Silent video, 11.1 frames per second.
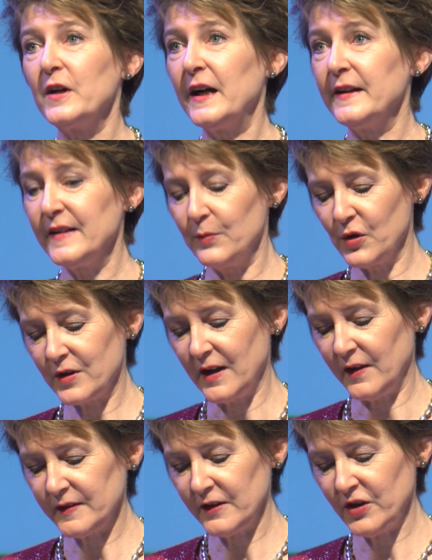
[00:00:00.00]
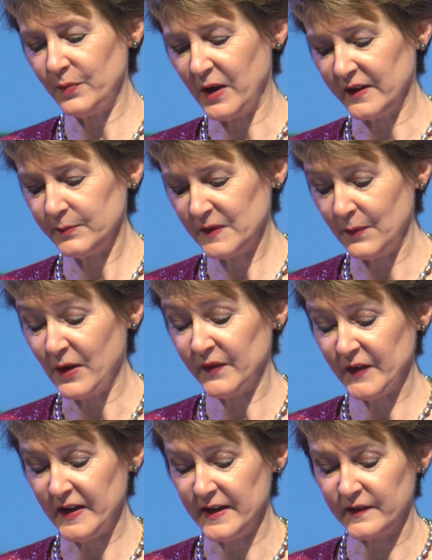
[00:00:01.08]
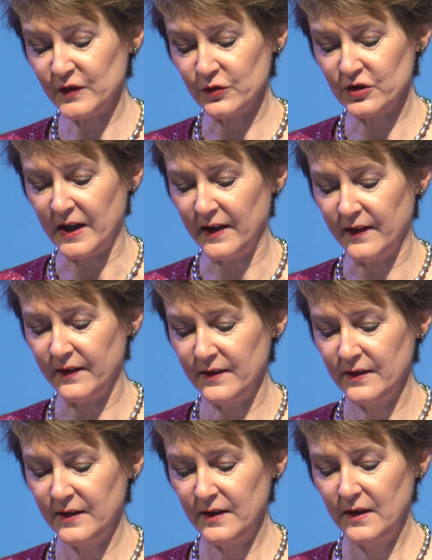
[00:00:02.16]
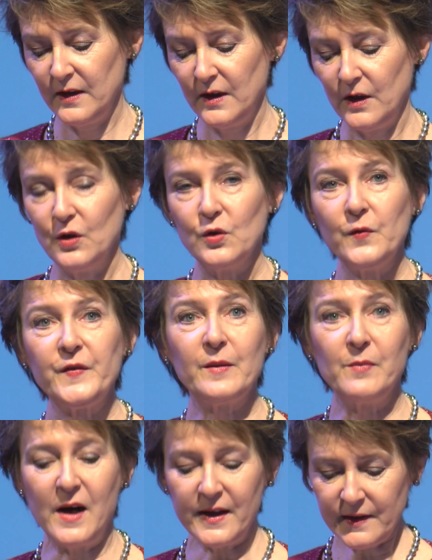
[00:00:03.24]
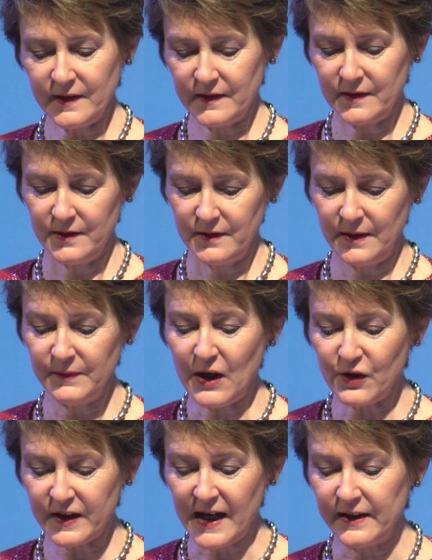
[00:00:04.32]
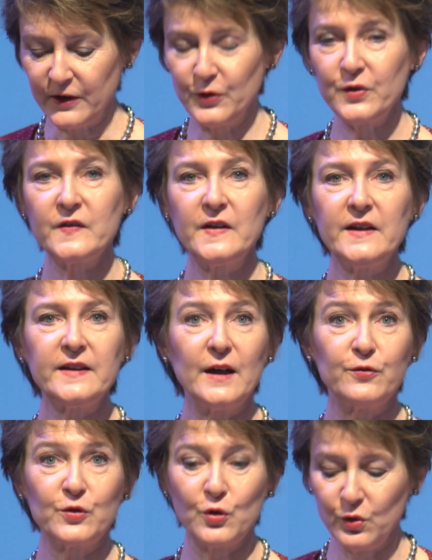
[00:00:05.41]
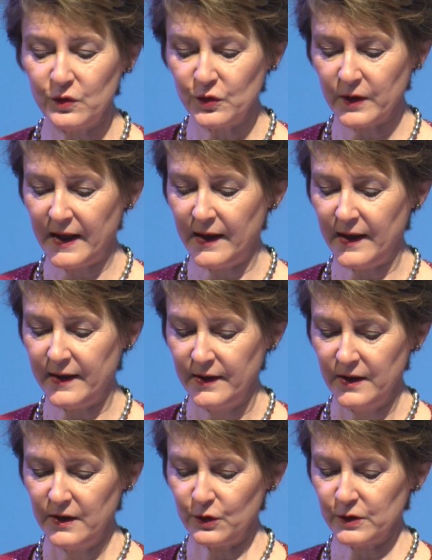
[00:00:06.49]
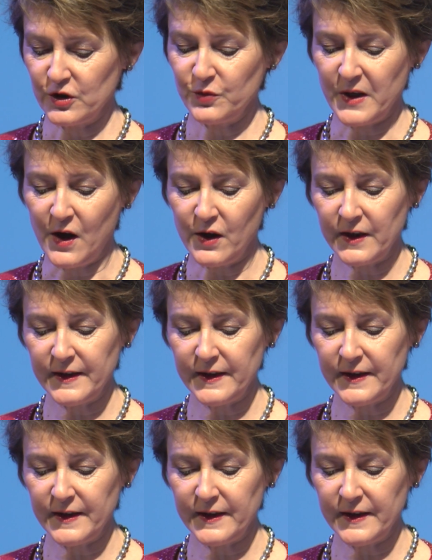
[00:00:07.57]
cannot create the preconditions for democratic debates. Markets do not take